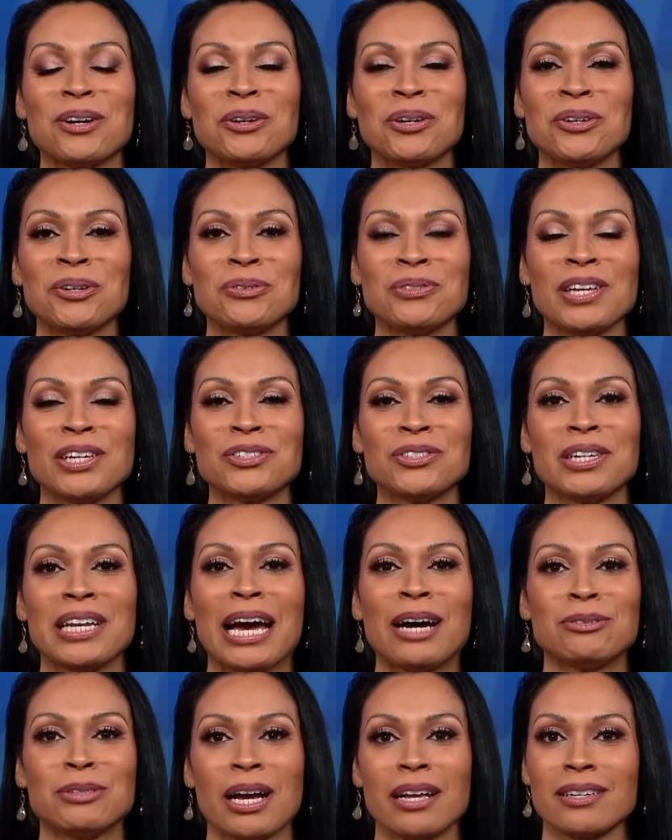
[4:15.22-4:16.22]
Go to
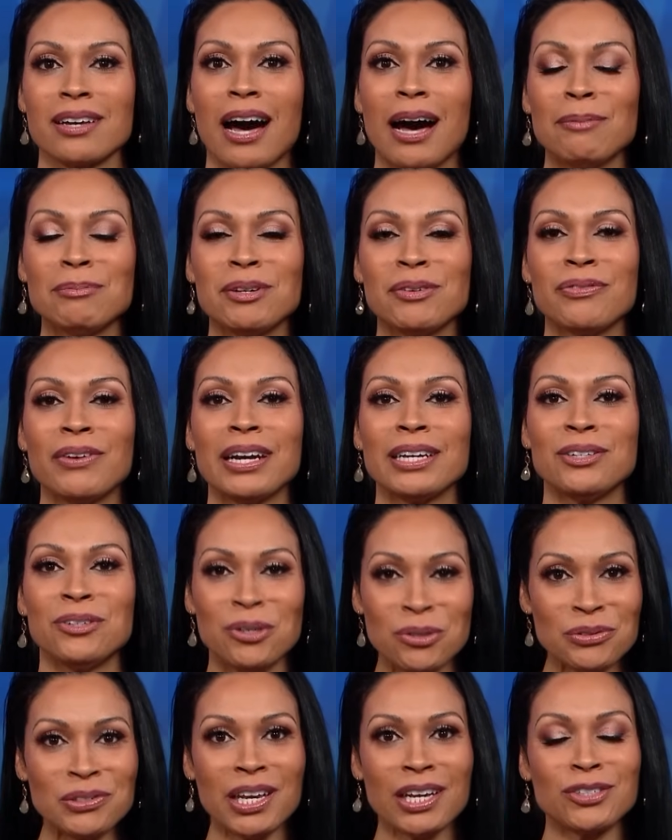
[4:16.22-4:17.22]
newsnationnow.com to find
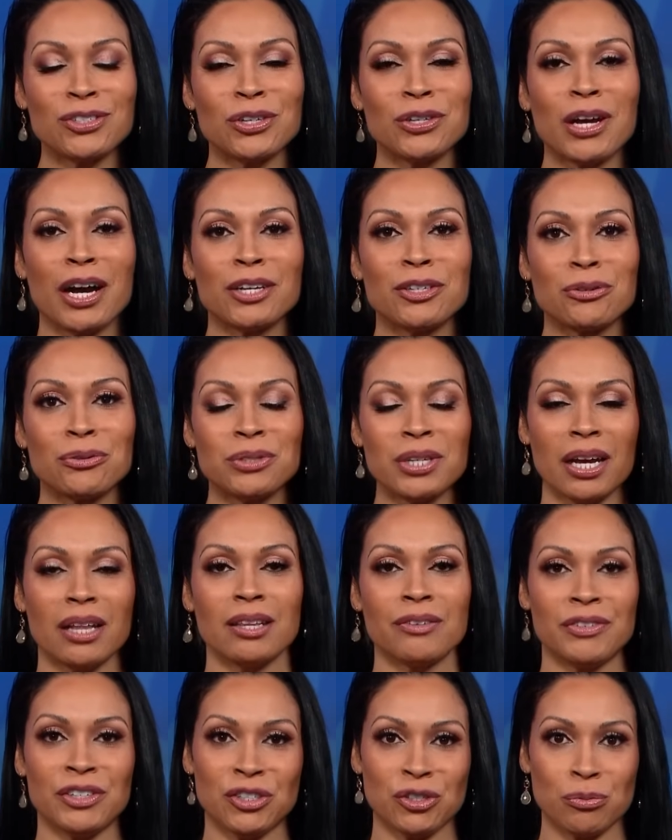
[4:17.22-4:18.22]
NewsNation on your
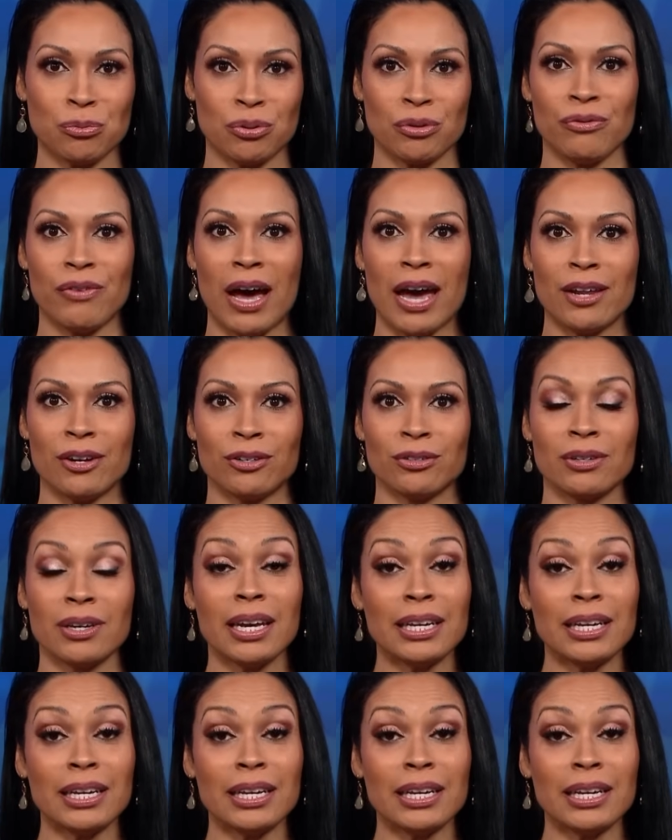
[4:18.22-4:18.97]
television provider provider.